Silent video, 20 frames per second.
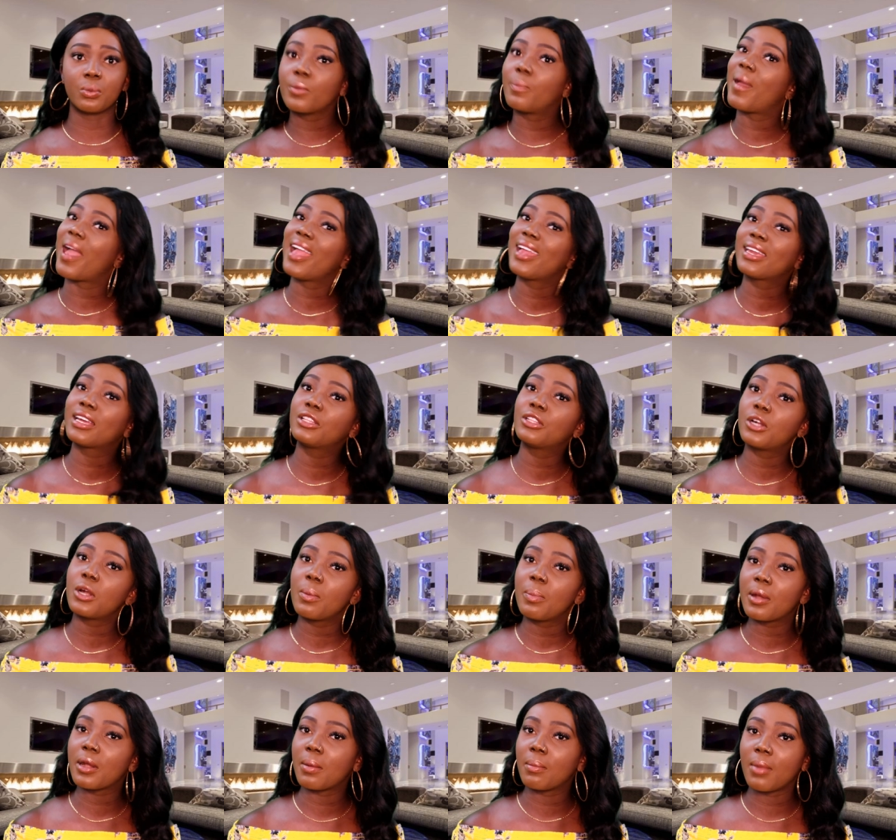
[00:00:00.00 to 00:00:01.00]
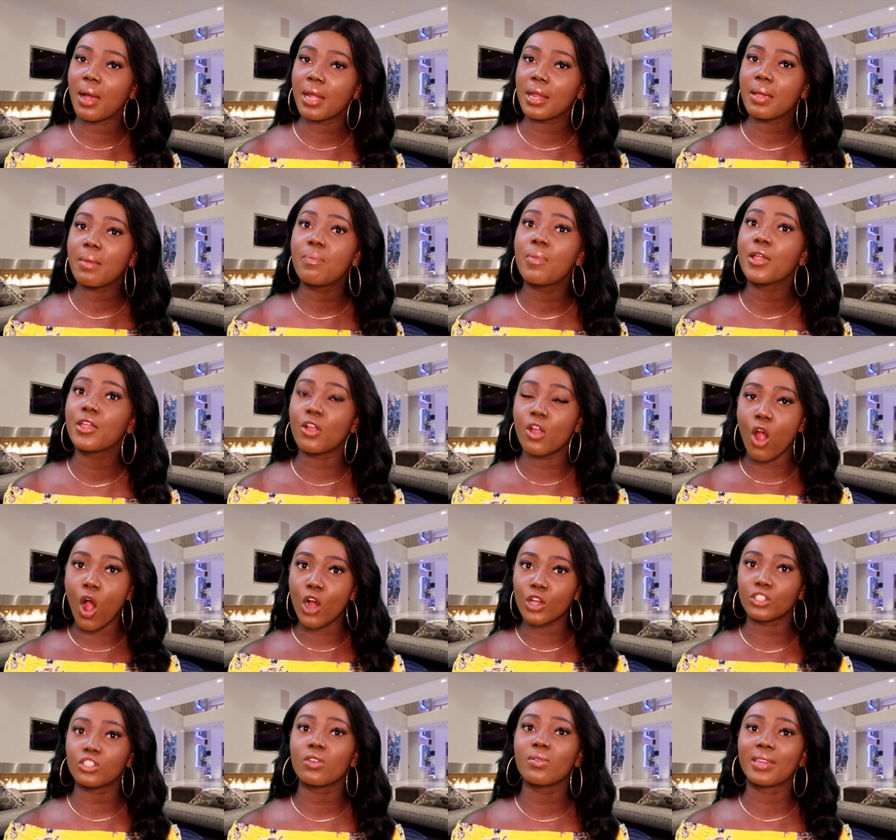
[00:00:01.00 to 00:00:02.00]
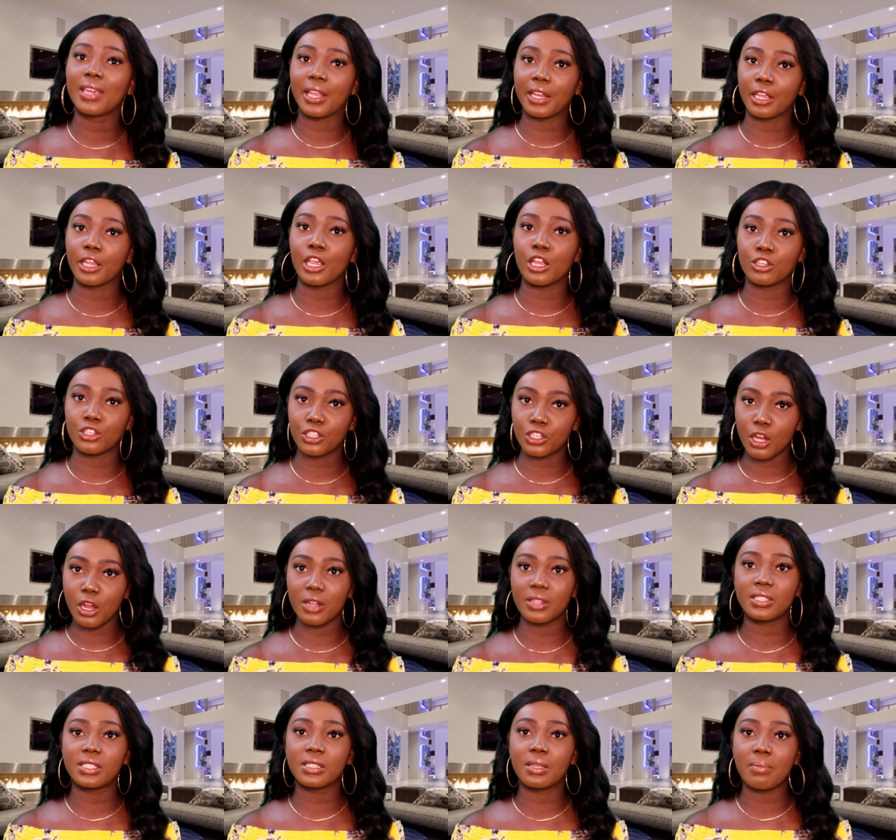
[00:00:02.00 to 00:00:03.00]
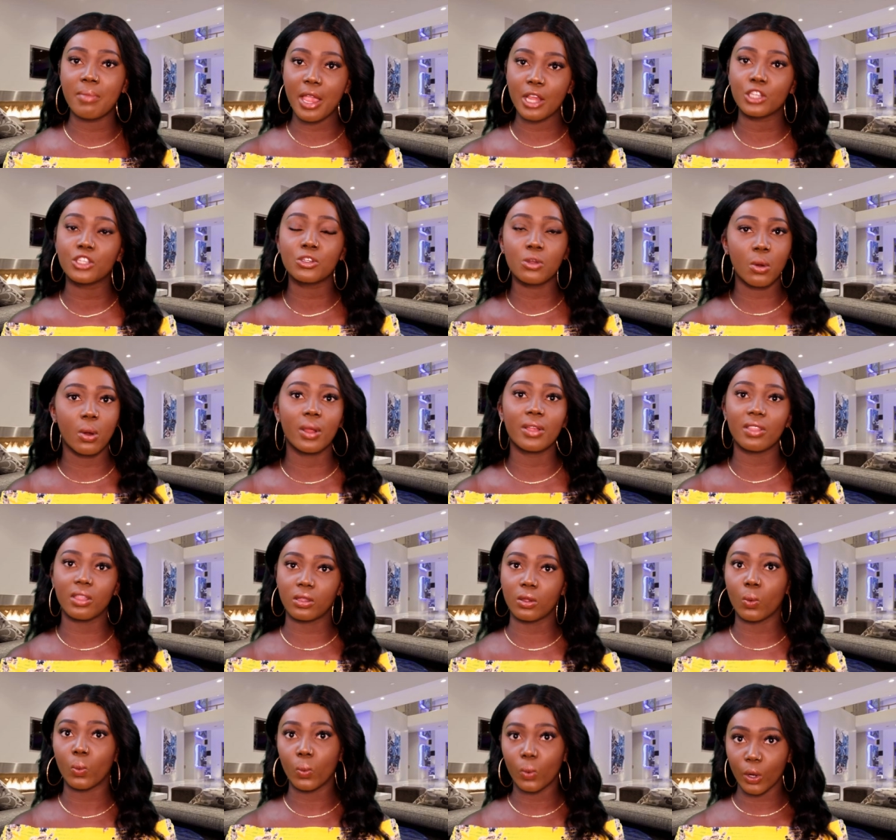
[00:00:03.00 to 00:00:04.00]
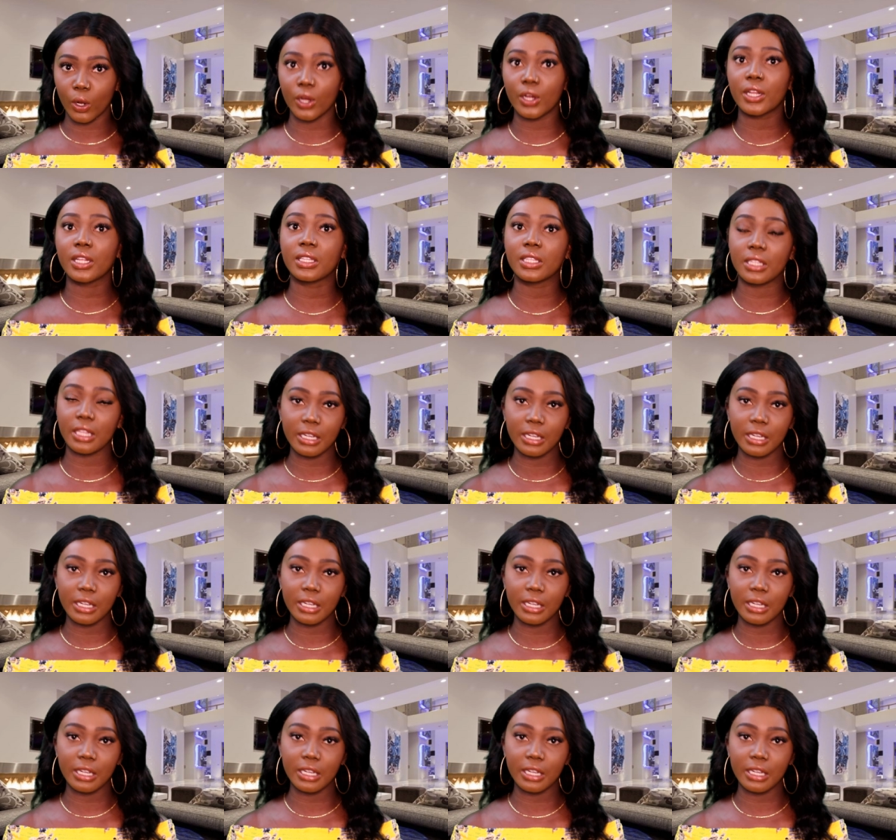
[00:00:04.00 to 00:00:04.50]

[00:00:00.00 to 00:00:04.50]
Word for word: You're paying a little bit of money, but you're also getting insurance to make sure that the work